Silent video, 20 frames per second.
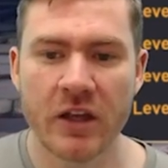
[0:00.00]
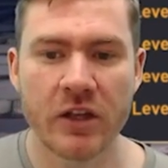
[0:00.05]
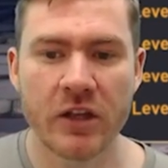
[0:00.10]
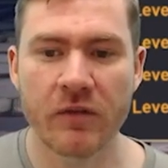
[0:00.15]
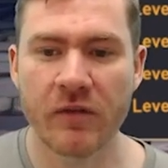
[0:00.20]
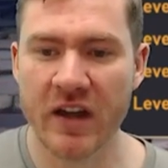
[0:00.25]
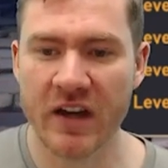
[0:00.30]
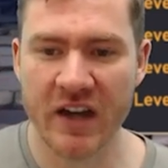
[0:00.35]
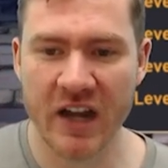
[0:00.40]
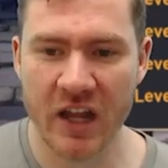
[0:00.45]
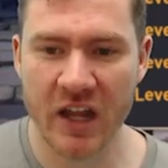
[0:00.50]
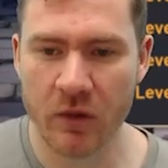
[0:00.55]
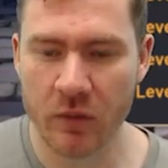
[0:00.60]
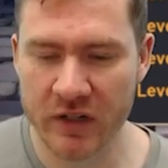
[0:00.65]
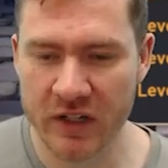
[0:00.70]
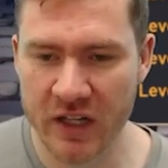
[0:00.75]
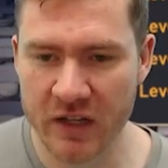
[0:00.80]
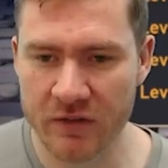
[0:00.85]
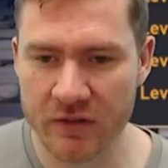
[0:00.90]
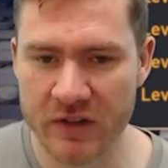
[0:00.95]
You've got an
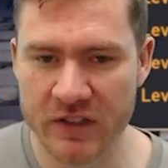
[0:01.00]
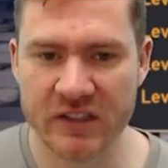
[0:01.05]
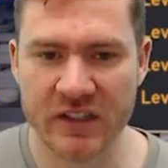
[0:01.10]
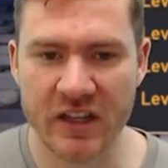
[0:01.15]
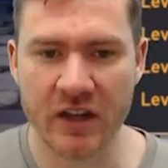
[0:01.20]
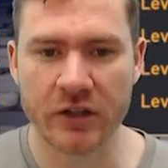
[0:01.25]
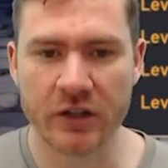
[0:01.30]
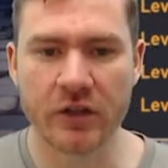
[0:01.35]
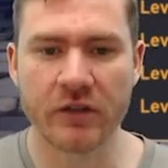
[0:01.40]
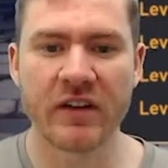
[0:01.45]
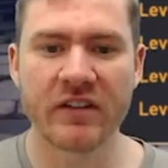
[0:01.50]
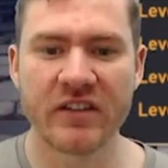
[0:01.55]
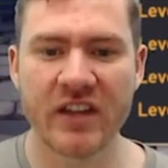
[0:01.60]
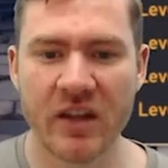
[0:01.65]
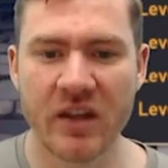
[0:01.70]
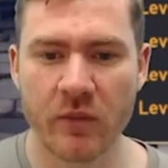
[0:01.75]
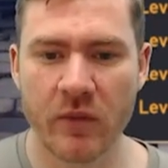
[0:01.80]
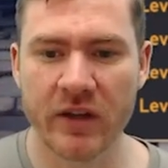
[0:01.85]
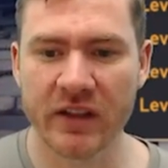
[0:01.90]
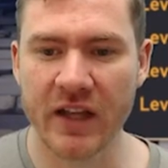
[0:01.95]
A1 defense down. You've got
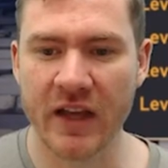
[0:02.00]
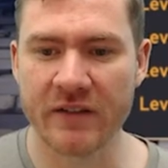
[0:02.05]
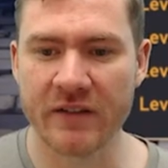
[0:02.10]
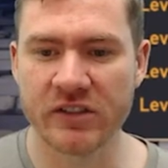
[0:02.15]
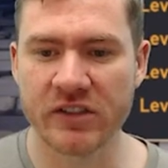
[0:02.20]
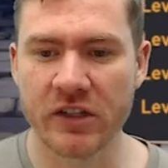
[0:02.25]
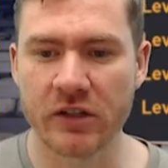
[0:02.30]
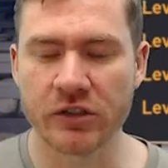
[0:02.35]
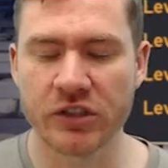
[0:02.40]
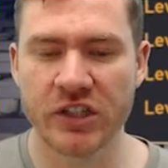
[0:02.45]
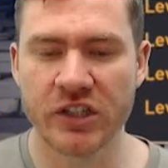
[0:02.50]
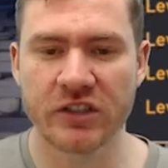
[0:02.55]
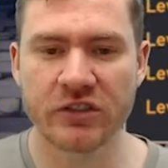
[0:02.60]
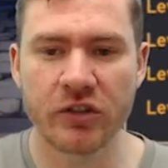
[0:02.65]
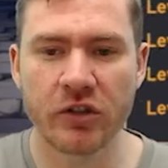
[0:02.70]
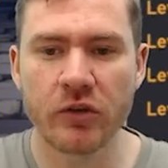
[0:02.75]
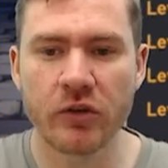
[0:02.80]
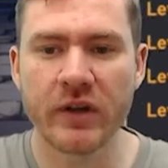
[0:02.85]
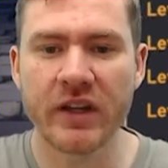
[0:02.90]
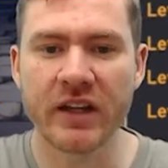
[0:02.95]
team-wide lifesteal. She's
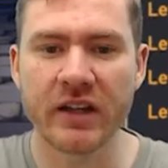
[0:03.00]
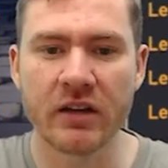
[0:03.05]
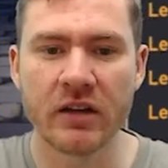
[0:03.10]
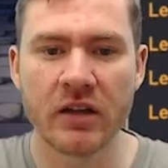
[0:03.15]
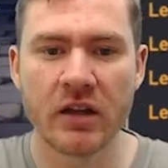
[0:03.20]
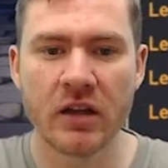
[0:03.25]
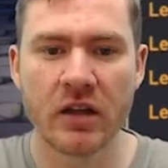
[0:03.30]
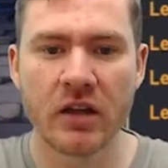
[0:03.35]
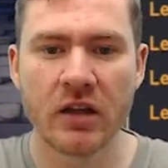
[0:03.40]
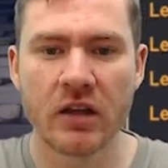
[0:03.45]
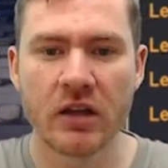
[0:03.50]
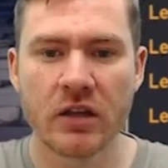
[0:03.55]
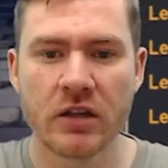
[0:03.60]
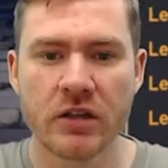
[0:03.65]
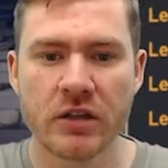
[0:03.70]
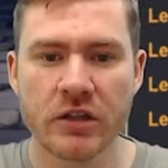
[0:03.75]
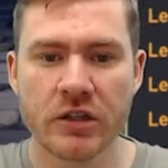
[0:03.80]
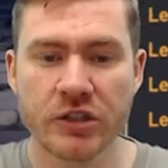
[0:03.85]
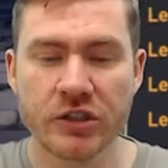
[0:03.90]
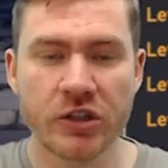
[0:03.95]
doing
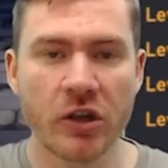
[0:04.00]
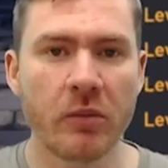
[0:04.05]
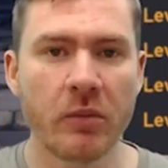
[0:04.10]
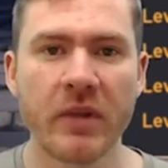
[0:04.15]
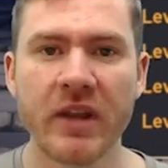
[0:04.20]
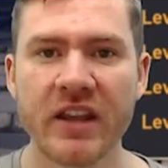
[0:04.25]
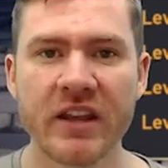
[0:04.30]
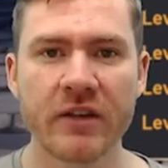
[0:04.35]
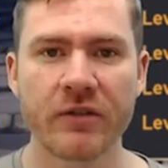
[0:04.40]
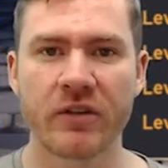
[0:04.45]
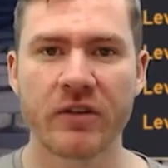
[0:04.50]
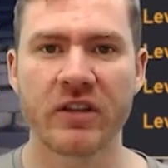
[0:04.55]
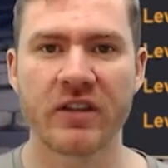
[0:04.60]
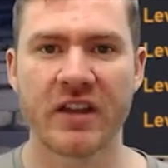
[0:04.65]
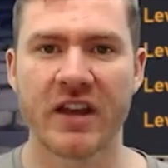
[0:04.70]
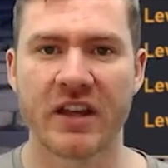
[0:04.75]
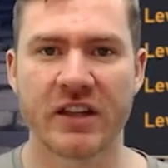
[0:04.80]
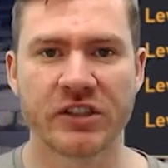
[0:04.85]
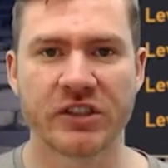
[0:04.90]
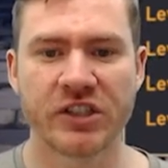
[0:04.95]
so many different
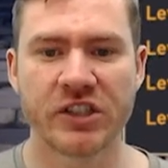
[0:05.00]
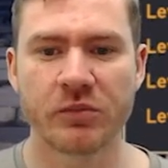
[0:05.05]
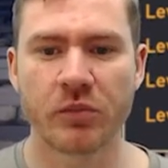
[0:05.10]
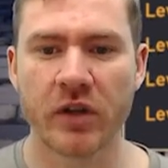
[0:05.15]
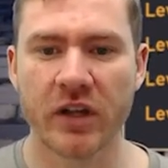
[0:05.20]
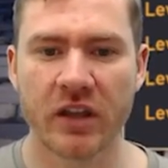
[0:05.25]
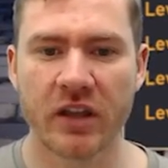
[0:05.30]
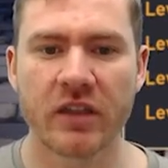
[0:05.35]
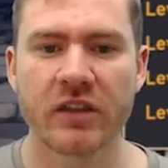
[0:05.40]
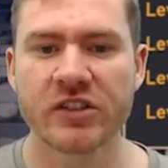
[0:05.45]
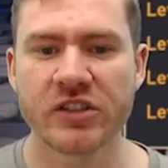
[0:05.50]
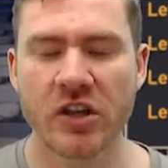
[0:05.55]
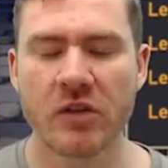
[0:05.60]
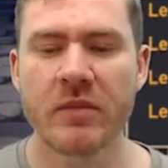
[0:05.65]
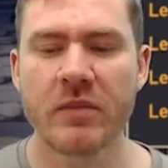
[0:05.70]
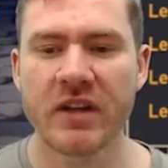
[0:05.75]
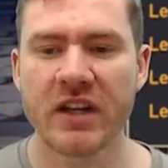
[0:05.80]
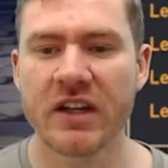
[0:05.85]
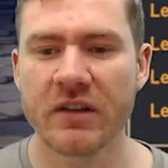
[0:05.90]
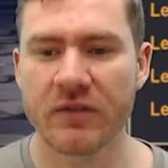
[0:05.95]
things. She's bringing so
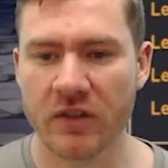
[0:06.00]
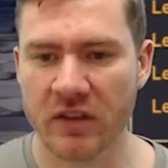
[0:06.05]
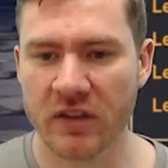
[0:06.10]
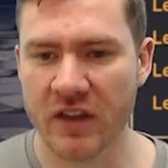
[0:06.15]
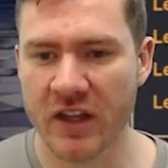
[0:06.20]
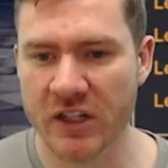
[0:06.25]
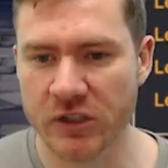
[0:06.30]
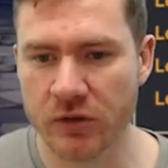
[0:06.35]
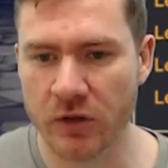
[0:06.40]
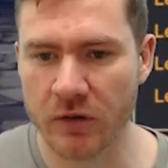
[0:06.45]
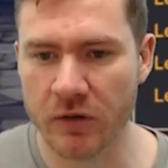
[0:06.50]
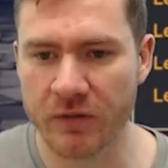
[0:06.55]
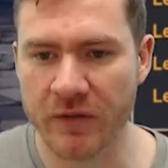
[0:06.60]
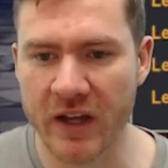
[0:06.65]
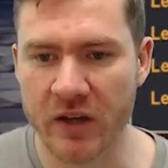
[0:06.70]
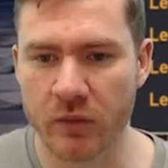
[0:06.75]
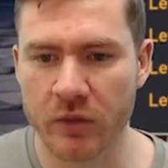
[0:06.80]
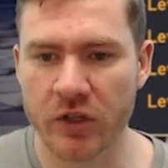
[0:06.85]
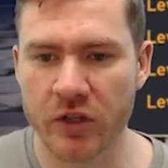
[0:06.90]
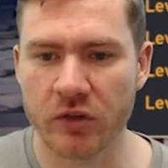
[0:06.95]
many different things to a
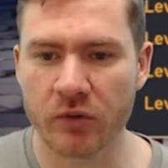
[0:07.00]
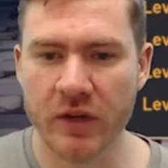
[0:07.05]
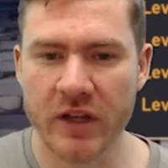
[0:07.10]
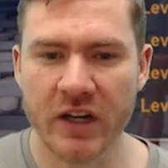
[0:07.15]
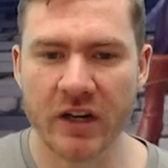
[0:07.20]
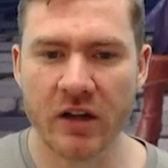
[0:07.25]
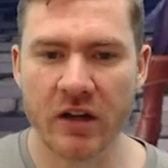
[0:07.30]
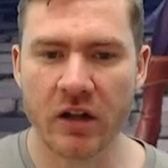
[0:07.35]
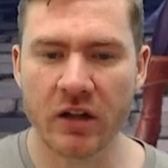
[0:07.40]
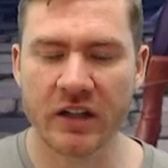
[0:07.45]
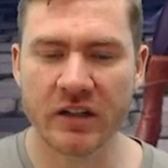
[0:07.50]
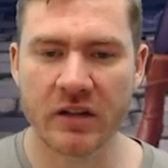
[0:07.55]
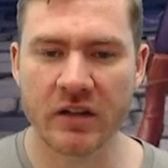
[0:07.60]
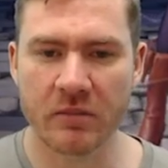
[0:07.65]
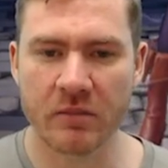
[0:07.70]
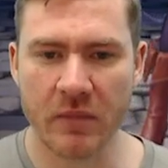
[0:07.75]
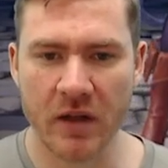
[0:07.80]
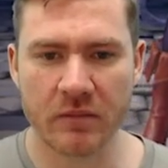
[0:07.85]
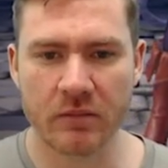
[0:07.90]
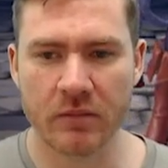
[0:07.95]
fight. And when you read it all,
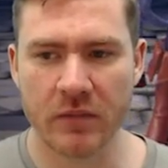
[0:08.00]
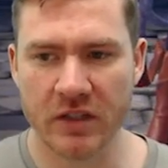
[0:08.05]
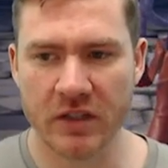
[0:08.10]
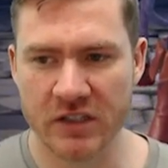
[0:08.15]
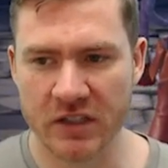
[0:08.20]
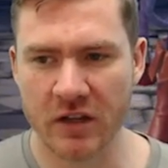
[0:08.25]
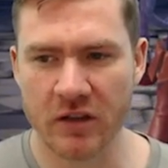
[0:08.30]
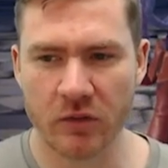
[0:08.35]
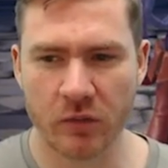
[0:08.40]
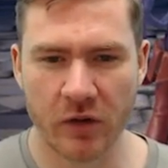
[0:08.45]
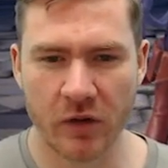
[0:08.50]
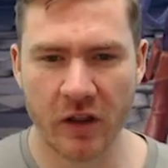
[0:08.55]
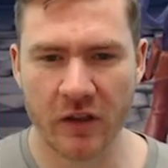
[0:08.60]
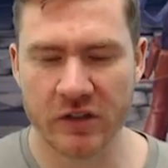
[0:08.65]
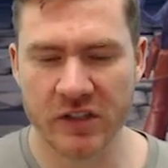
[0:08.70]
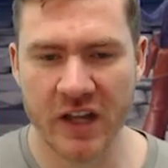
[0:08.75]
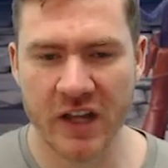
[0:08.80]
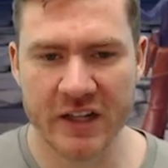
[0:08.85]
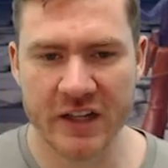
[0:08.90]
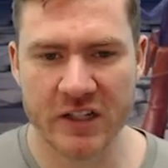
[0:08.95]
it's another one of
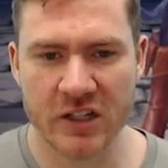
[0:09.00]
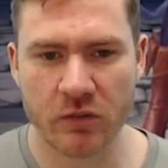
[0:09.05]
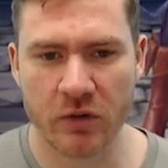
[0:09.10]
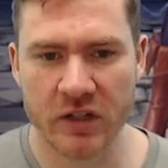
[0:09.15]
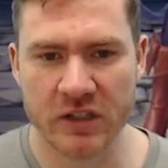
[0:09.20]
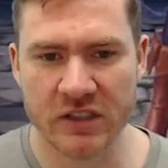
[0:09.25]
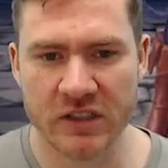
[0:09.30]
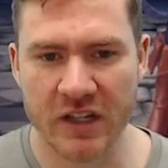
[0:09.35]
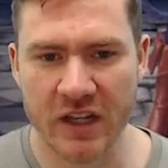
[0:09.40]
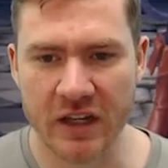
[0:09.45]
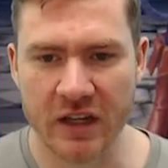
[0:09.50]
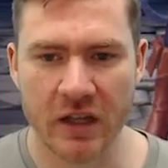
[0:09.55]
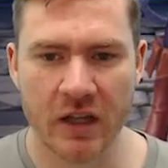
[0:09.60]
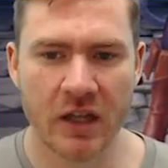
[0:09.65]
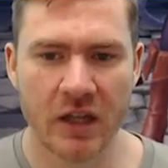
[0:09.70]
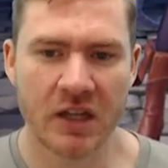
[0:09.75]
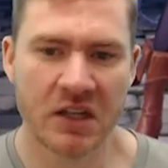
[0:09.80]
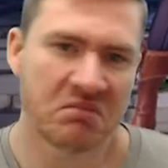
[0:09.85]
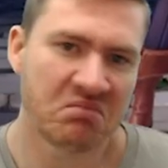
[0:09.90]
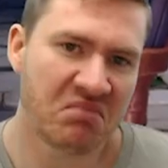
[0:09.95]
those cases where it's like,
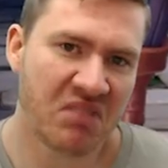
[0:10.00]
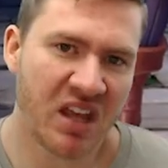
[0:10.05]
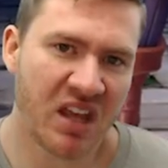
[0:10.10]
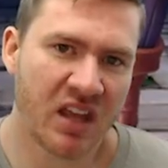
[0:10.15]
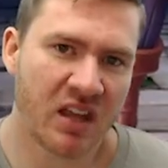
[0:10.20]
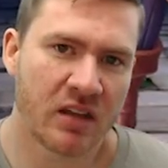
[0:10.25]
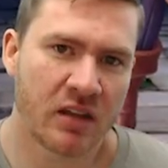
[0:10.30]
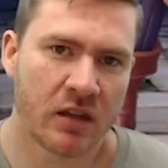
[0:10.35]
meh.